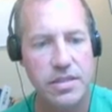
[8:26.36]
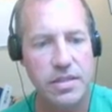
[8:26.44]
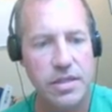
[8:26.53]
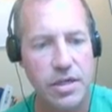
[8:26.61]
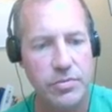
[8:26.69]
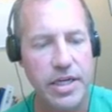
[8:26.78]

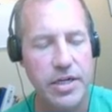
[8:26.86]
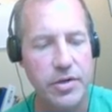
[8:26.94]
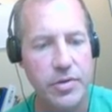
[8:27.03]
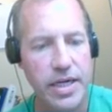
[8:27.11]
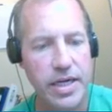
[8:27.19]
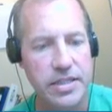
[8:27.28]
a
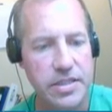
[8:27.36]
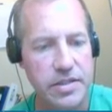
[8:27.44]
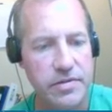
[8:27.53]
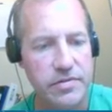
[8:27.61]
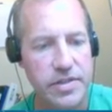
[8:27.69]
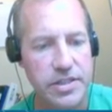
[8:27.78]

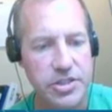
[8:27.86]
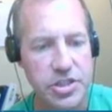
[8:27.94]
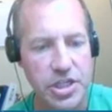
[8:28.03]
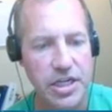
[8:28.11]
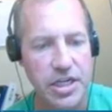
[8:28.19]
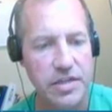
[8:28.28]
radioactive
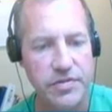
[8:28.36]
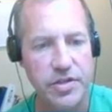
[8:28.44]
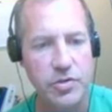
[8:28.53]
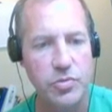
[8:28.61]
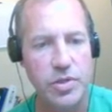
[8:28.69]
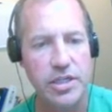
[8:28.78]
chain, if you
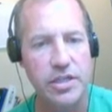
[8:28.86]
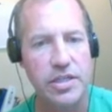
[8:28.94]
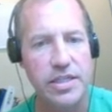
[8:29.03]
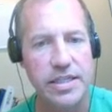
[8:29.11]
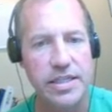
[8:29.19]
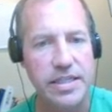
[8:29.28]
will,
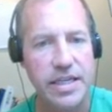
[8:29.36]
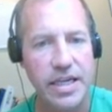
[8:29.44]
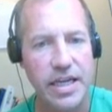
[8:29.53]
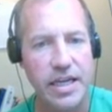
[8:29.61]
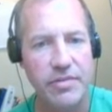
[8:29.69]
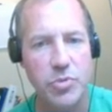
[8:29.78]
it can
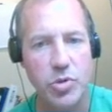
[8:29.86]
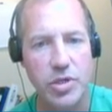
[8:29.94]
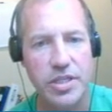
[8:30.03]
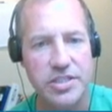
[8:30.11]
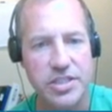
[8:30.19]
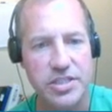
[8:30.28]
have more
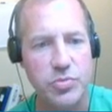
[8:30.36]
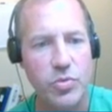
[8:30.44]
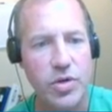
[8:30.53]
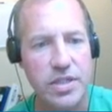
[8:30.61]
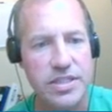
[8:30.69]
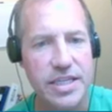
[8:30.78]
than just
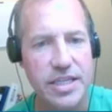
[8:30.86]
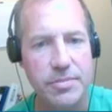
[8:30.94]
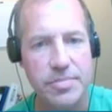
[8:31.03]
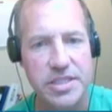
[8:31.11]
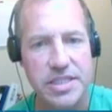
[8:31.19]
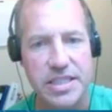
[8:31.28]
one type
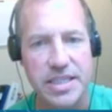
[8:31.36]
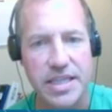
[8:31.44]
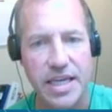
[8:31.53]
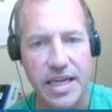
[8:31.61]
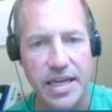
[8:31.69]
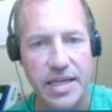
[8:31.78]
of
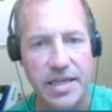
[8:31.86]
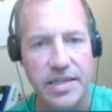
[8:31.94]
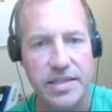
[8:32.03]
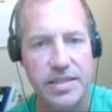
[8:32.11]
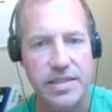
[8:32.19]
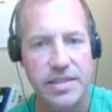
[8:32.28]
decay.
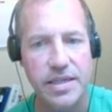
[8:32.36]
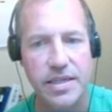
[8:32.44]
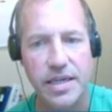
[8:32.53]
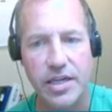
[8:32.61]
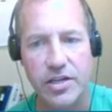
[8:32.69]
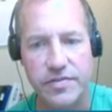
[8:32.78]

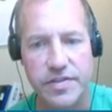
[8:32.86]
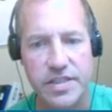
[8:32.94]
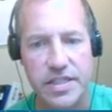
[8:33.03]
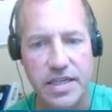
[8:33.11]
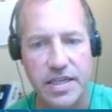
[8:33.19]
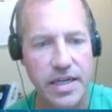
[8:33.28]
Alpha
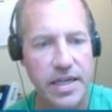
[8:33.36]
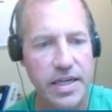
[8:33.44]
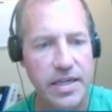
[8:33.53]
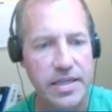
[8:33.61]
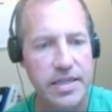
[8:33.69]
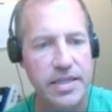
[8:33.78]

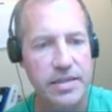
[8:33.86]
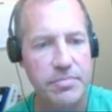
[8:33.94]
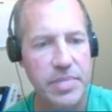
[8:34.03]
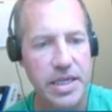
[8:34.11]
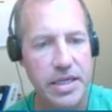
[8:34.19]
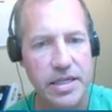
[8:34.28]
decay,
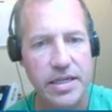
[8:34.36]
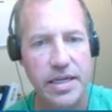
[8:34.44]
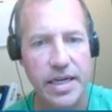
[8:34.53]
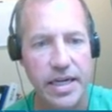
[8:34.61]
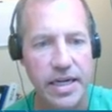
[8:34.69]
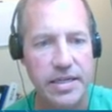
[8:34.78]
beta,
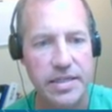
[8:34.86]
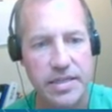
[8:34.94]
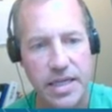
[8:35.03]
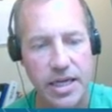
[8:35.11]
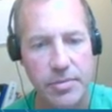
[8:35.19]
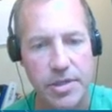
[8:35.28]
and
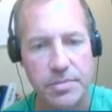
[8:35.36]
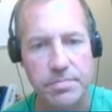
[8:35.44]
gamma